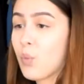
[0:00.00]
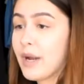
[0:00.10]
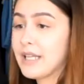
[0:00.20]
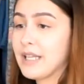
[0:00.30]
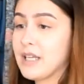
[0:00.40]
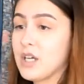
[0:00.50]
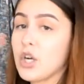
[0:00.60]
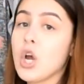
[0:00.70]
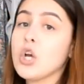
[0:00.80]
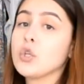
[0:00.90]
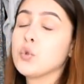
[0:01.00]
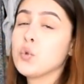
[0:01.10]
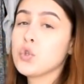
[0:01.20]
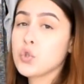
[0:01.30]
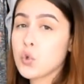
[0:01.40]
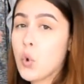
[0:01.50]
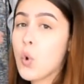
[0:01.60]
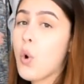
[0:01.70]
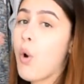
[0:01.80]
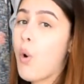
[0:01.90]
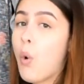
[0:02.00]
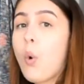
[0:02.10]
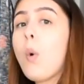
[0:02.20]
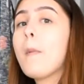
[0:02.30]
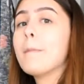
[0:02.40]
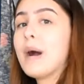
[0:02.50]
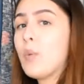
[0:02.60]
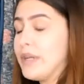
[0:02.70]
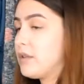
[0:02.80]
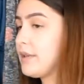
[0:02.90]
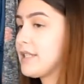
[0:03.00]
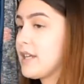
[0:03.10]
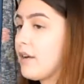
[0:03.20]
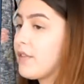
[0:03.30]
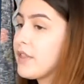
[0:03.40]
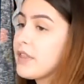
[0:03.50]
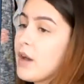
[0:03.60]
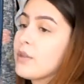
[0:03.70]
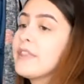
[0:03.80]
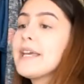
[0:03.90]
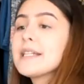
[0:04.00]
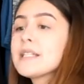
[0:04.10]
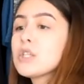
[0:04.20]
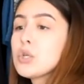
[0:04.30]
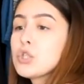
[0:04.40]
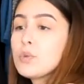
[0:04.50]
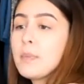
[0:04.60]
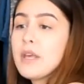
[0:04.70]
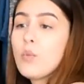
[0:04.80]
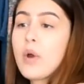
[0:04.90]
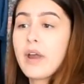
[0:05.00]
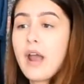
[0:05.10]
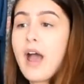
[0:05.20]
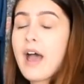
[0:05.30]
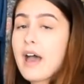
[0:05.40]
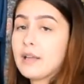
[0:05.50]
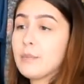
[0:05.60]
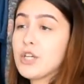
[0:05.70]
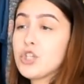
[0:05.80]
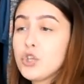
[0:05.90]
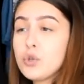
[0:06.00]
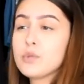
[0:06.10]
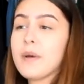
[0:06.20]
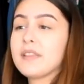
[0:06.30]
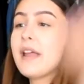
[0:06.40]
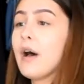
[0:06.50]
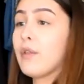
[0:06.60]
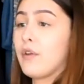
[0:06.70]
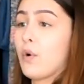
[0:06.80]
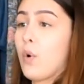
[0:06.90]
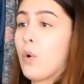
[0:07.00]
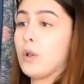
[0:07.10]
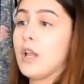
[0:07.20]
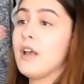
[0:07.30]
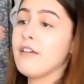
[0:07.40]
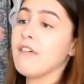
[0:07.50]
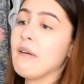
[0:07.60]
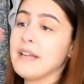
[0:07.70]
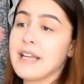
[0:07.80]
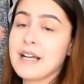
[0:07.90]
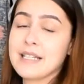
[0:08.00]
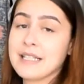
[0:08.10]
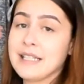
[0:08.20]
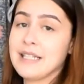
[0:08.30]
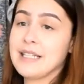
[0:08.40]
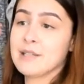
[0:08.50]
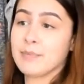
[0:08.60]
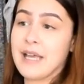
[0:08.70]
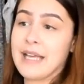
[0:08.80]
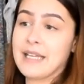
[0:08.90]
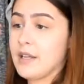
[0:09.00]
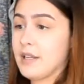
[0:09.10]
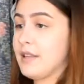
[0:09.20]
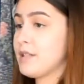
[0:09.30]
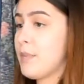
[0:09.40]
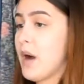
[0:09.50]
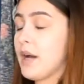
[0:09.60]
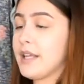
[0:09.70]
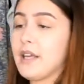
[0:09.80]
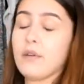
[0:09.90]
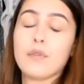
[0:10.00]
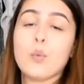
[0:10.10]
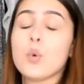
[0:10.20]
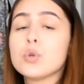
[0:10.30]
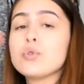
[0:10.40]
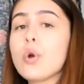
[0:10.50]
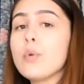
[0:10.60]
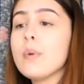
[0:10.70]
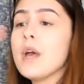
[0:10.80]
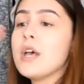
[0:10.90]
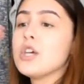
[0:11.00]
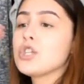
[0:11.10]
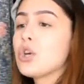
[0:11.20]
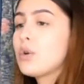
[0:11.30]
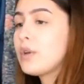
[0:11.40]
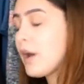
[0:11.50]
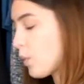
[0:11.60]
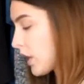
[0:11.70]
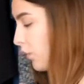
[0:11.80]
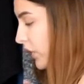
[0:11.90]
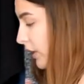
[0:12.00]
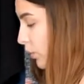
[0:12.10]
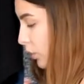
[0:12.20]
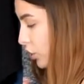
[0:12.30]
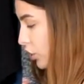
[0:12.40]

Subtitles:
right here to store all my winter stuff. Now this used to be where I had my shoes, but now they're all very nicely displayed in this part here of the wardrobe. So now what I really want to